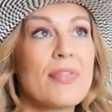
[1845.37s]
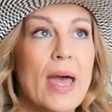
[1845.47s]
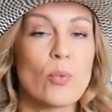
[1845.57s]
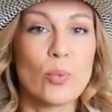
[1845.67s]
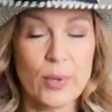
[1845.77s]

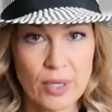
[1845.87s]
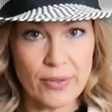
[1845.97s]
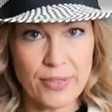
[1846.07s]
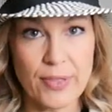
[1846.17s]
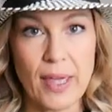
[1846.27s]
that real
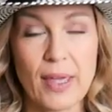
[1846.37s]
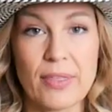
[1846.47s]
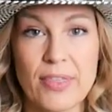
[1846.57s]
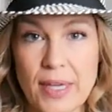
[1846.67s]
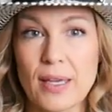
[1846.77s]
thick,
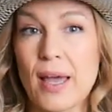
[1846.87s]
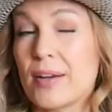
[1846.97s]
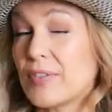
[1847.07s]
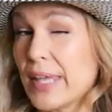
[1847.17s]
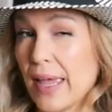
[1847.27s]
thick kind
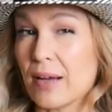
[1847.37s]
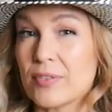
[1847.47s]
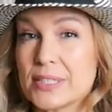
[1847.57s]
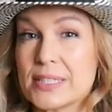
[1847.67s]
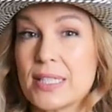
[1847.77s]
of
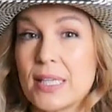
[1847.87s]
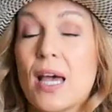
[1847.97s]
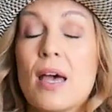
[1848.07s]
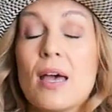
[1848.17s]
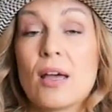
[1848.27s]
canvasy
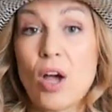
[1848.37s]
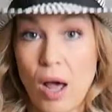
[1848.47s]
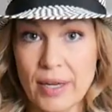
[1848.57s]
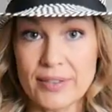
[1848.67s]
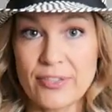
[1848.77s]

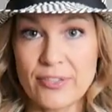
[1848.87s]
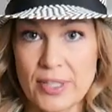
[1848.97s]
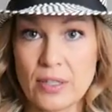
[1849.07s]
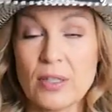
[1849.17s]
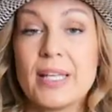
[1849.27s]
cotton
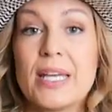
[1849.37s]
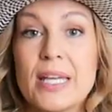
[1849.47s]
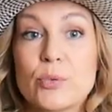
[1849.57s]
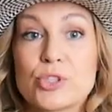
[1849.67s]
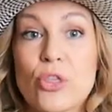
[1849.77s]
feel.
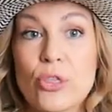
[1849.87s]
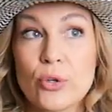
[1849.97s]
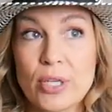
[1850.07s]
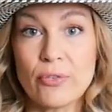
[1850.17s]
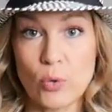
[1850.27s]
It was
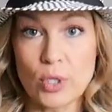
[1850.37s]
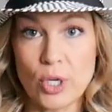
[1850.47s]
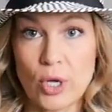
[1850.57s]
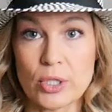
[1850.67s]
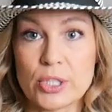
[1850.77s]

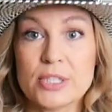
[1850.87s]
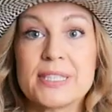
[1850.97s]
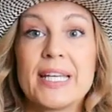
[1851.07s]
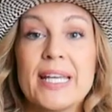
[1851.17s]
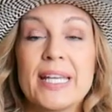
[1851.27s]
$34.
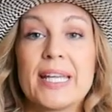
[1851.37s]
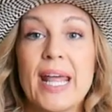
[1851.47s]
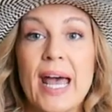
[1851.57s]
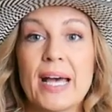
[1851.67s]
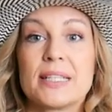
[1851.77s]
It
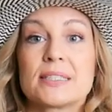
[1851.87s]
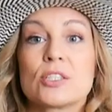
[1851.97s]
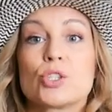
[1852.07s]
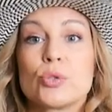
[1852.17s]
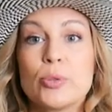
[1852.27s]
has
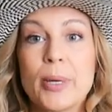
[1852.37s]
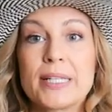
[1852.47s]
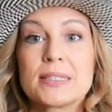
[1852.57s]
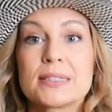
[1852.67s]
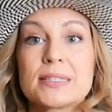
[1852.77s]
true
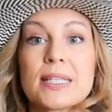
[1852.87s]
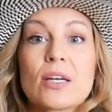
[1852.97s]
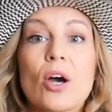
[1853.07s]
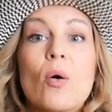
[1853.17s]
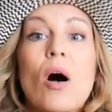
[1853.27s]
buttons that
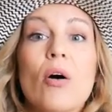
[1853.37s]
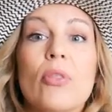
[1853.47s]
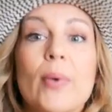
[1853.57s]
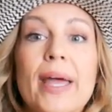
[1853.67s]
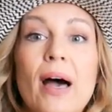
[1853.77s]
go all
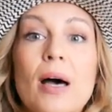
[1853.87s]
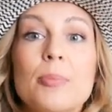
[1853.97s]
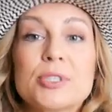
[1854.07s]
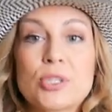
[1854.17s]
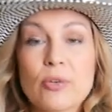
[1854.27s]
the way
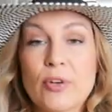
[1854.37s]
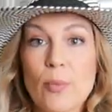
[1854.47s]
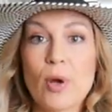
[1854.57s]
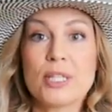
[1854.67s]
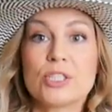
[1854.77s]
up. So if I
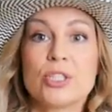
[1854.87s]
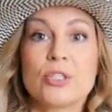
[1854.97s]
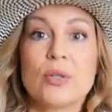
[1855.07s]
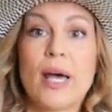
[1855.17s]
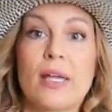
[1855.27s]
wanted
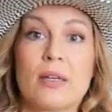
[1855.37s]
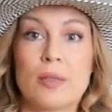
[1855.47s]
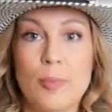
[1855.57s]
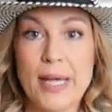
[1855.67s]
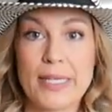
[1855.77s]
to, I
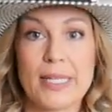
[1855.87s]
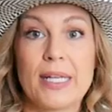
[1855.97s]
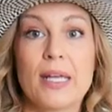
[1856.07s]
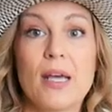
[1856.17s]
could button it